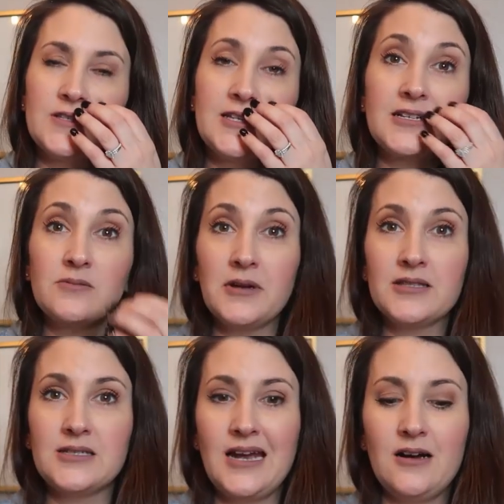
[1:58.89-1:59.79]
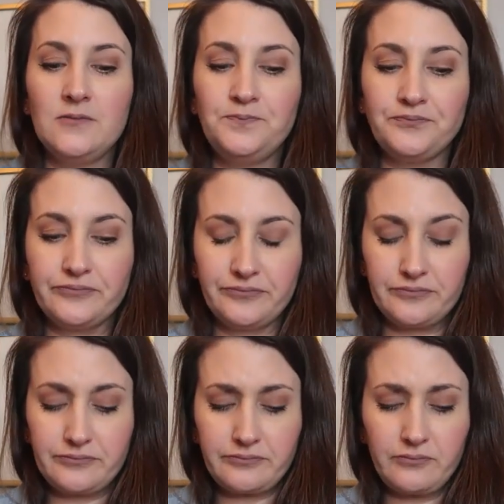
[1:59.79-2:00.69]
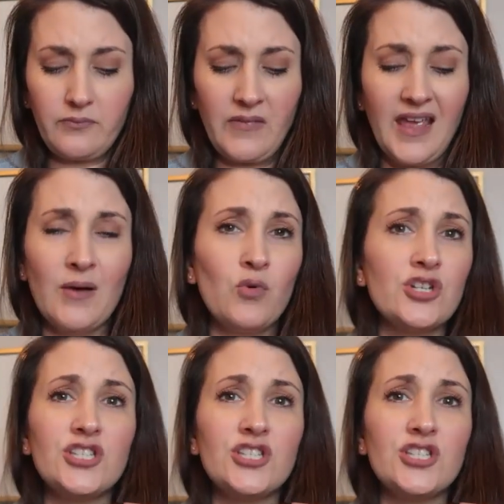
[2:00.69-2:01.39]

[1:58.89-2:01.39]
6 months now, and we're